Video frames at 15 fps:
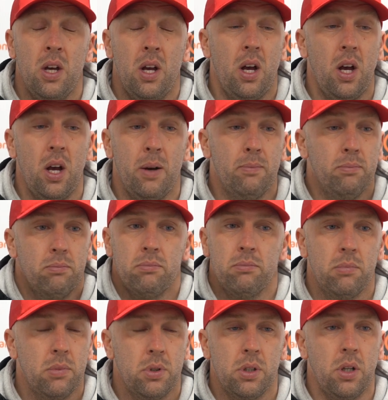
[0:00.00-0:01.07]
Um,
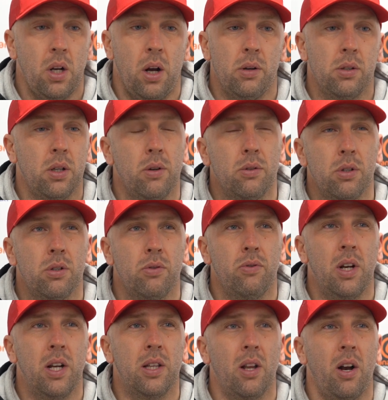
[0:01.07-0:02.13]
you know, so just
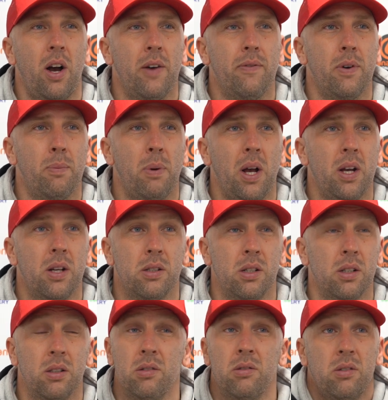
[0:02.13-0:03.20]
really delighted for the players,
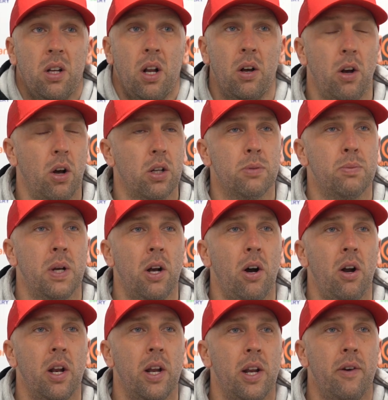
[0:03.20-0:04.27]
and you know, can't speak
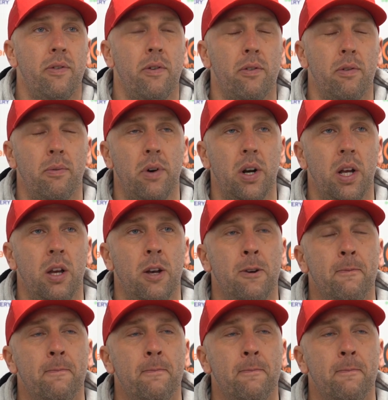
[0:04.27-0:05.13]
highly enough of them really.